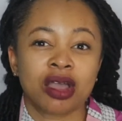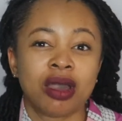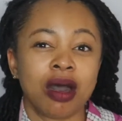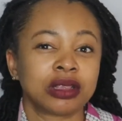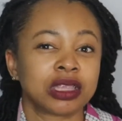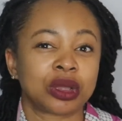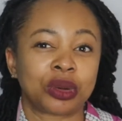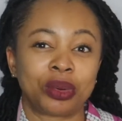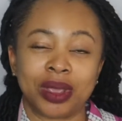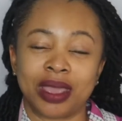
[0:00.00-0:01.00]
God's
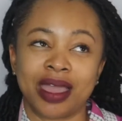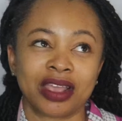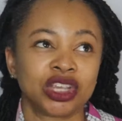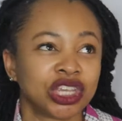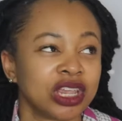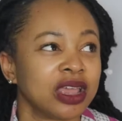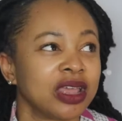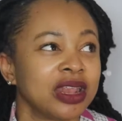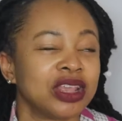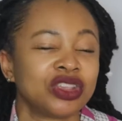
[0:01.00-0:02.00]

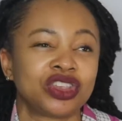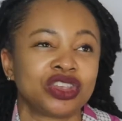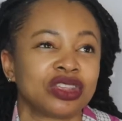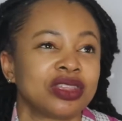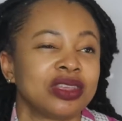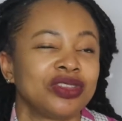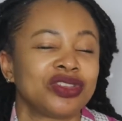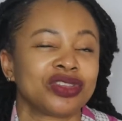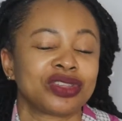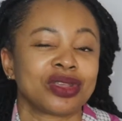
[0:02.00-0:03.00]
creation. It's
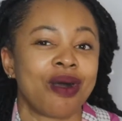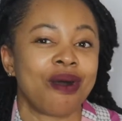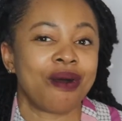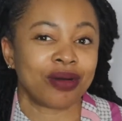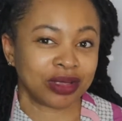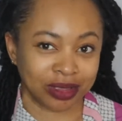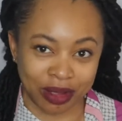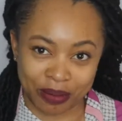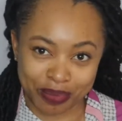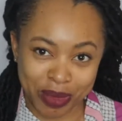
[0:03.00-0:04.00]
just
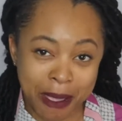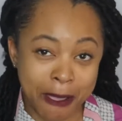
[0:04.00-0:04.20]
awesome.